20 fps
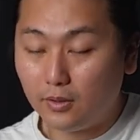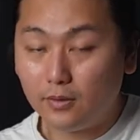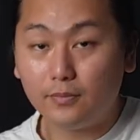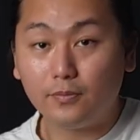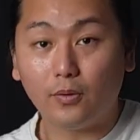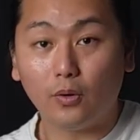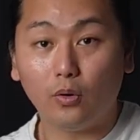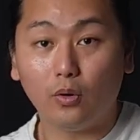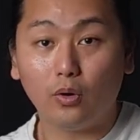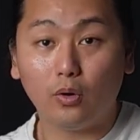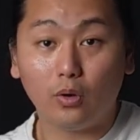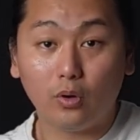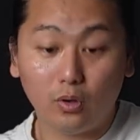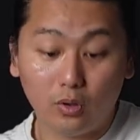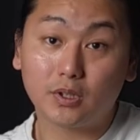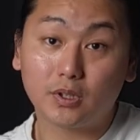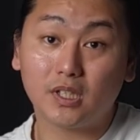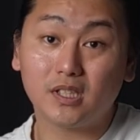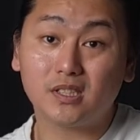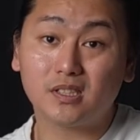for
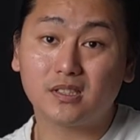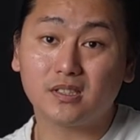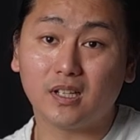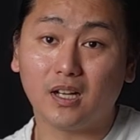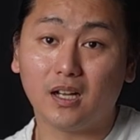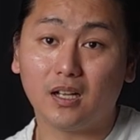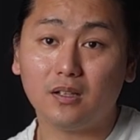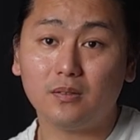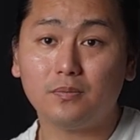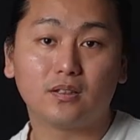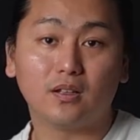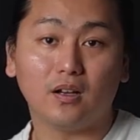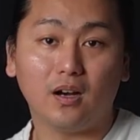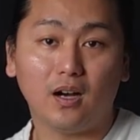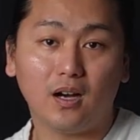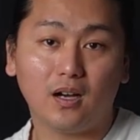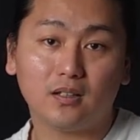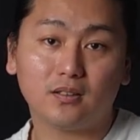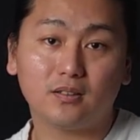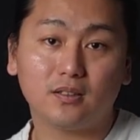this knife, the
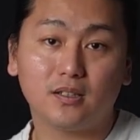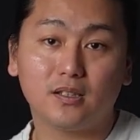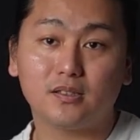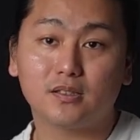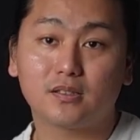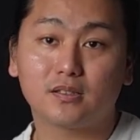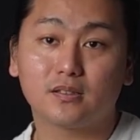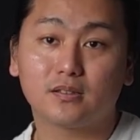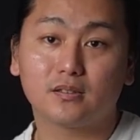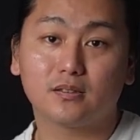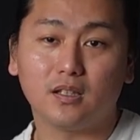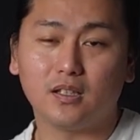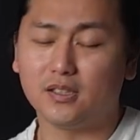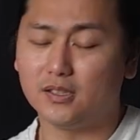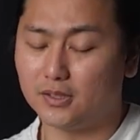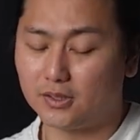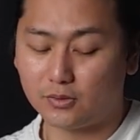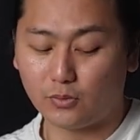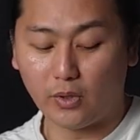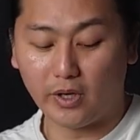hardness
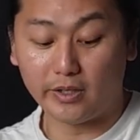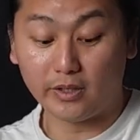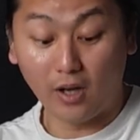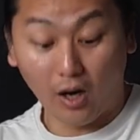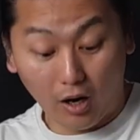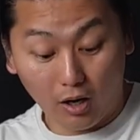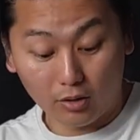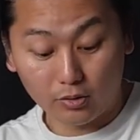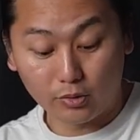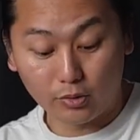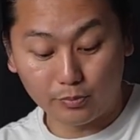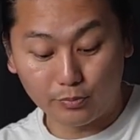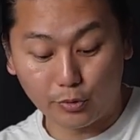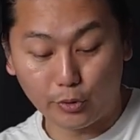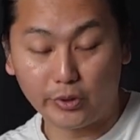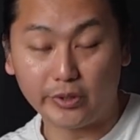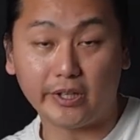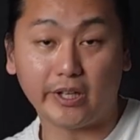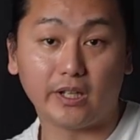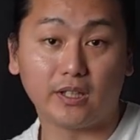is quite hard to
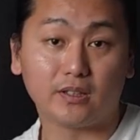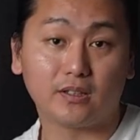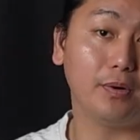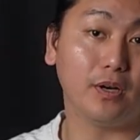predict,